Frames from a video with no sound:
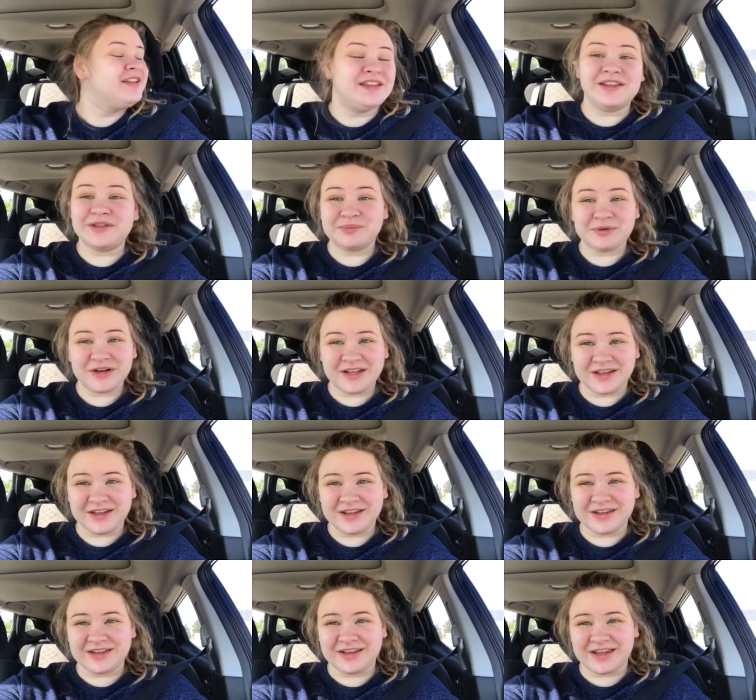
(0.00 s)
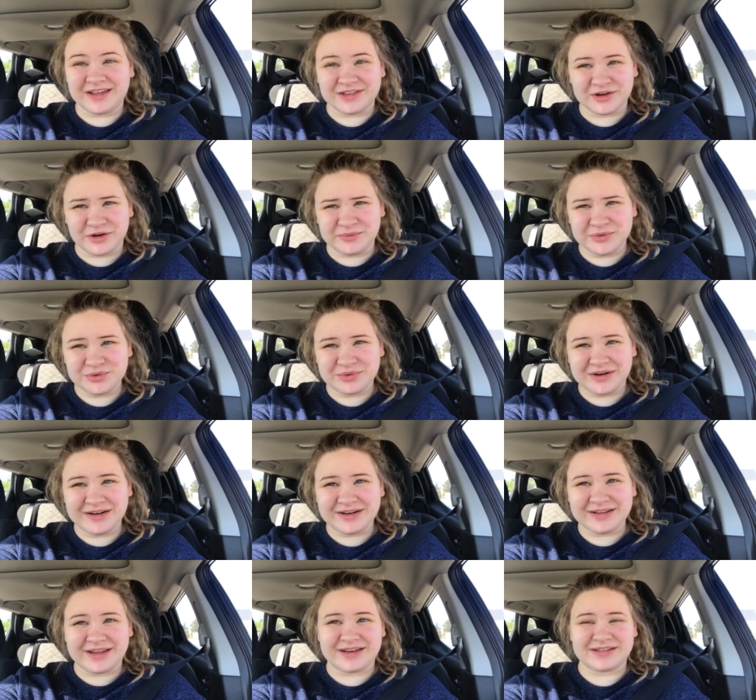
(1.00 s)
Like they're pretty good. Like they're almost
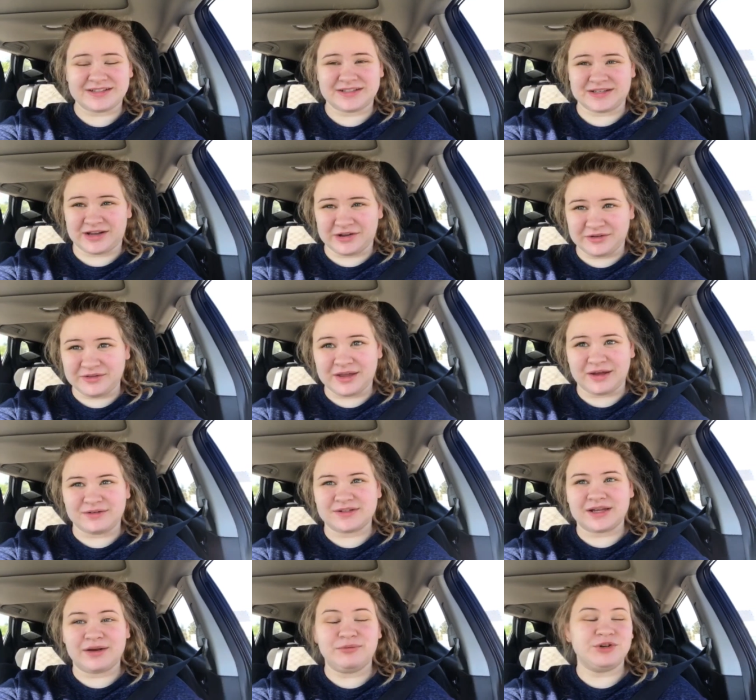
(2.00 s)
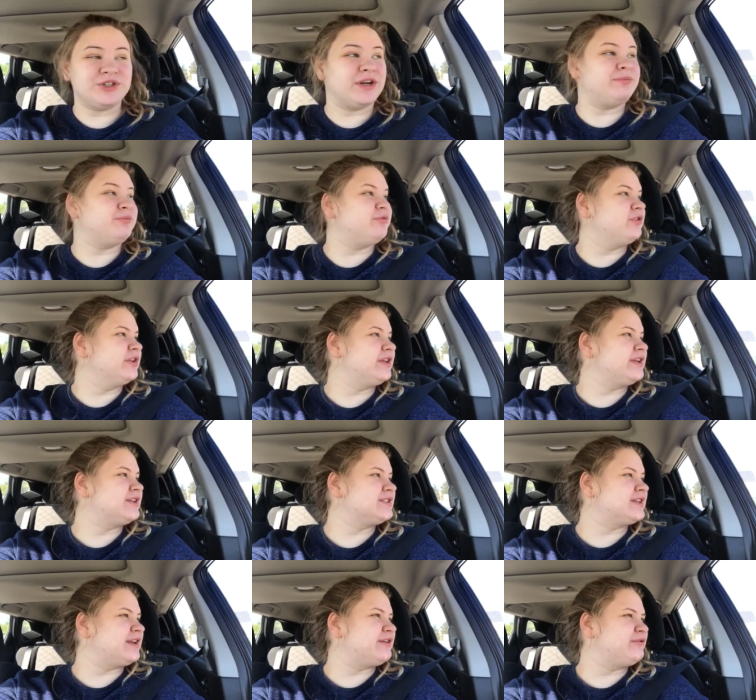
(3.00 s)
ready to like stucco the outside, which I'm really
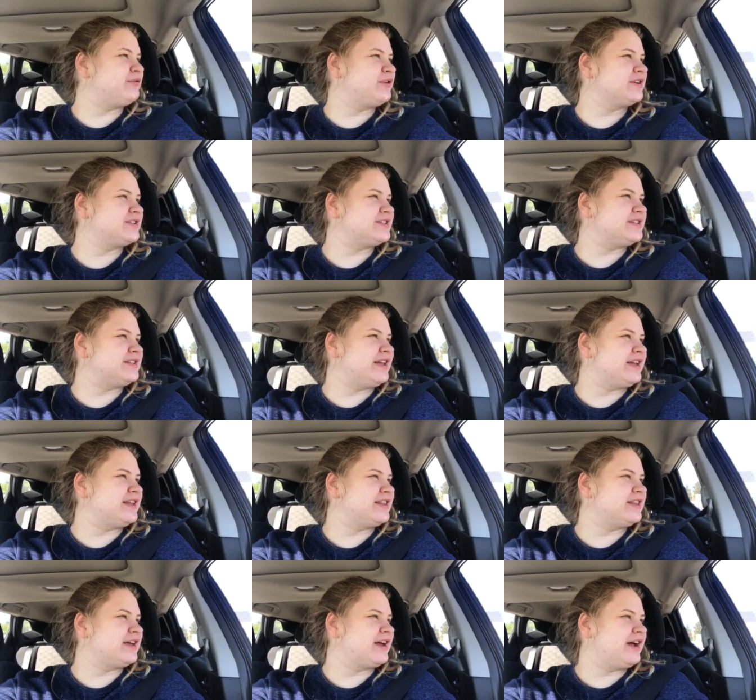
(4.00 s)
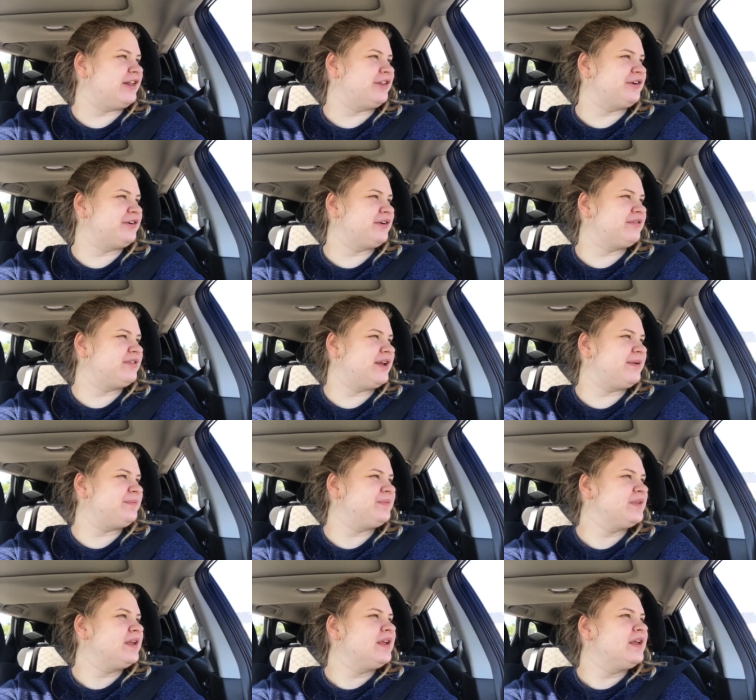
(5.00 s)
excited for to see like the color of it.
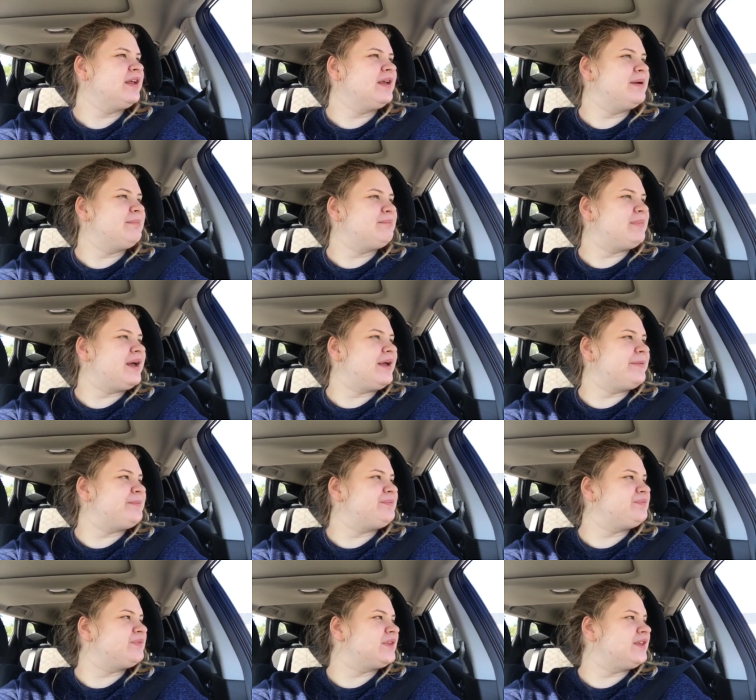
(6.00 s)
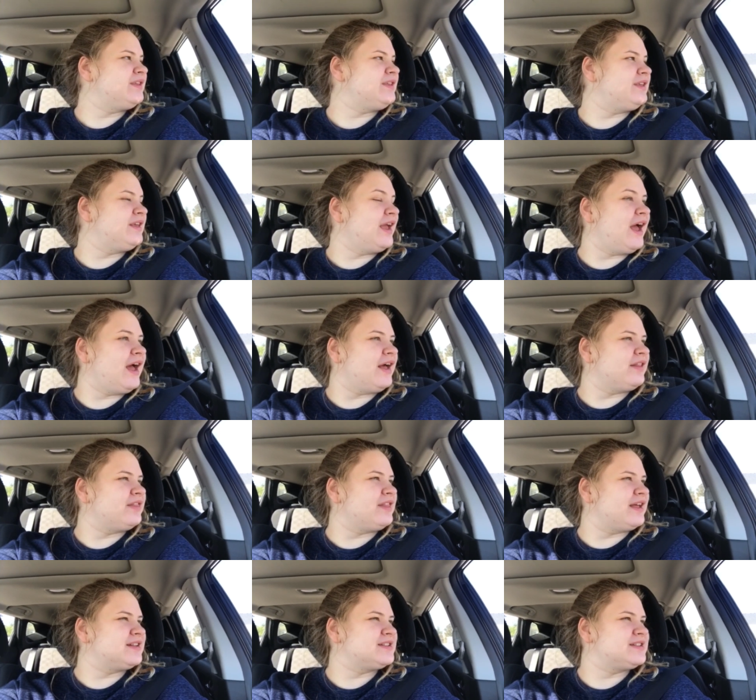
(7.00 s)
But yeah,
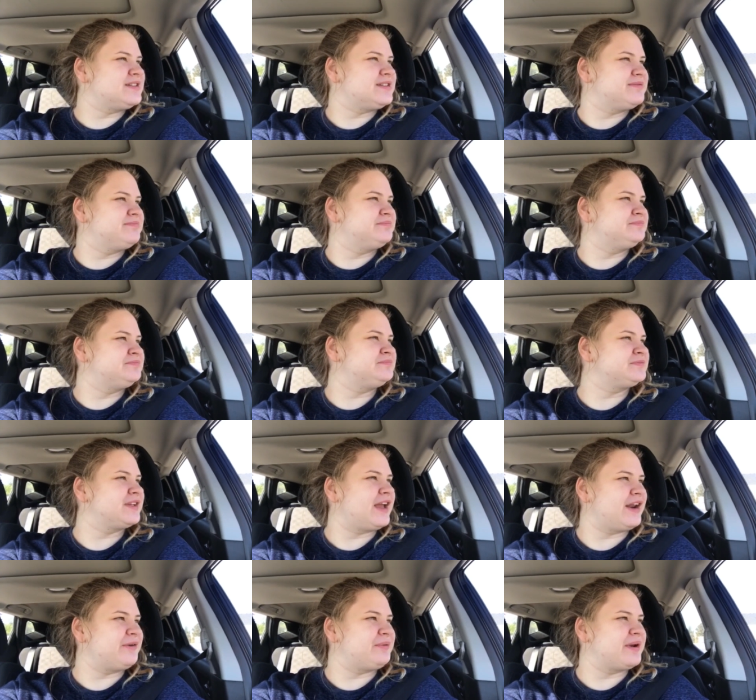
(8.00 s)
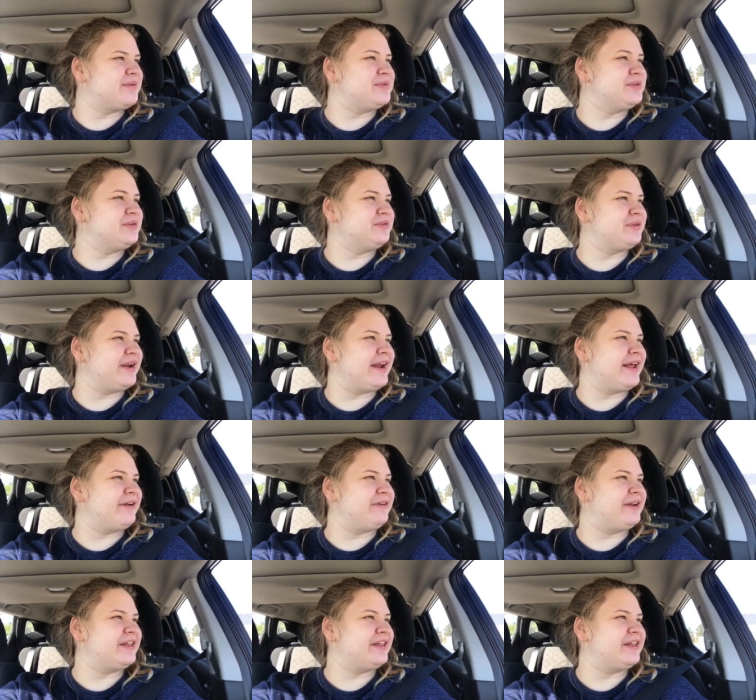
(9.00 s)
that's kind of what I'm doing right now.